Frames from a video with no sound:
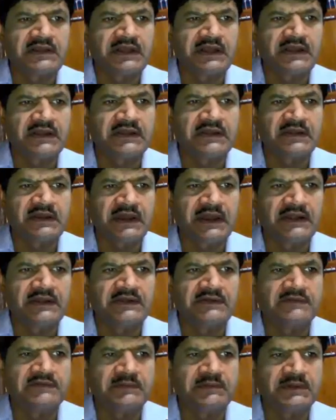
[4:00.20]
and
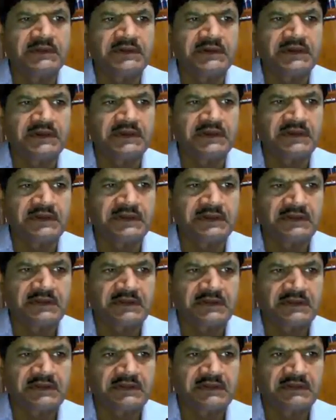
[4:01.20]
edit geometry.
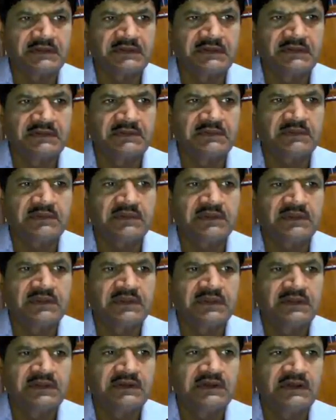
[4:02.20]
Okay,
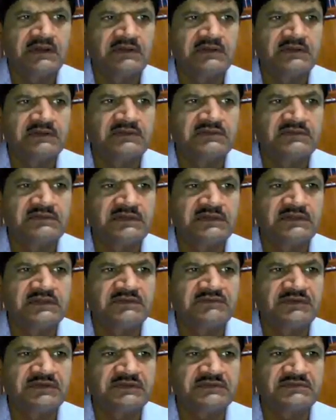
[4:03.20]
now you will see that
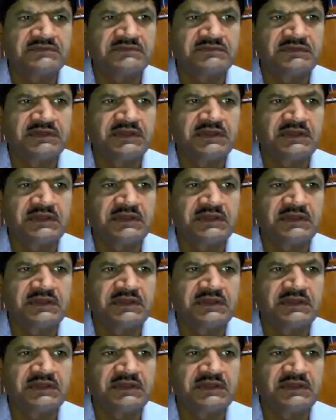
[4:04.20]
once we